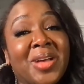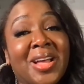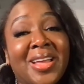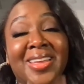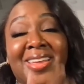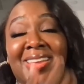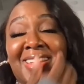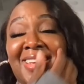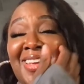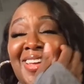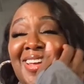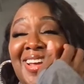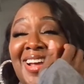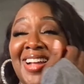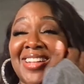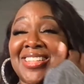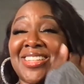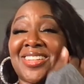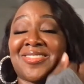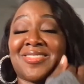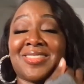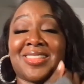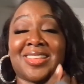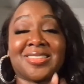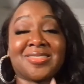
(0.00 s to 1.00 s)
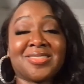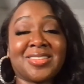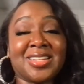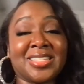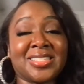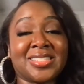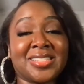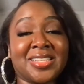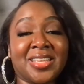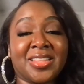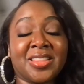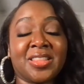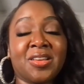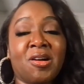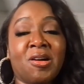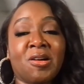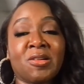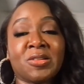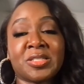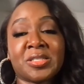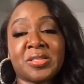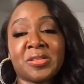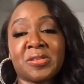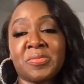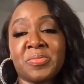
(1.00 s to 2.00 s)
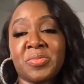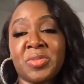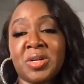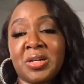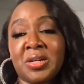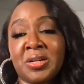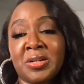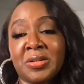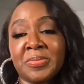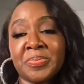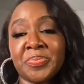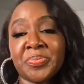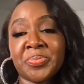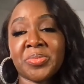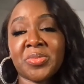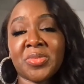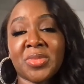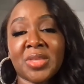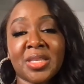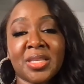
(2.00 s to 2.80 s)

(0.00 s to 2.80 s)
I, I just realized what I said. There are some. Um,